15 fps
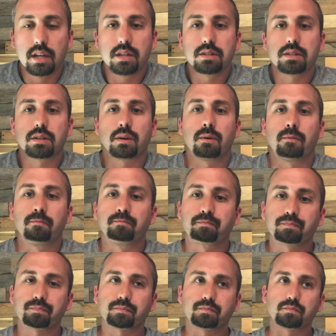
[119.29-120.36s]
So
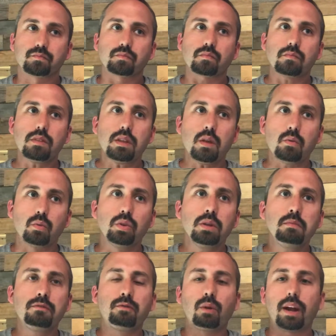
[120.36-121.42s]

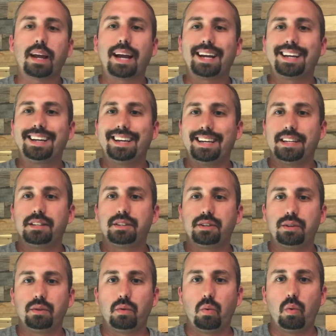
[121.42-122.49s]
really, before I kind of get
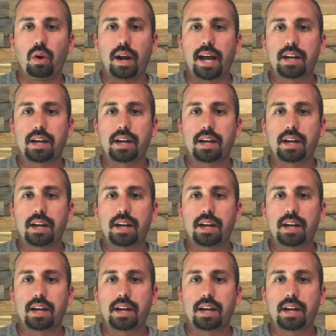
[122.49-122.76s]
into what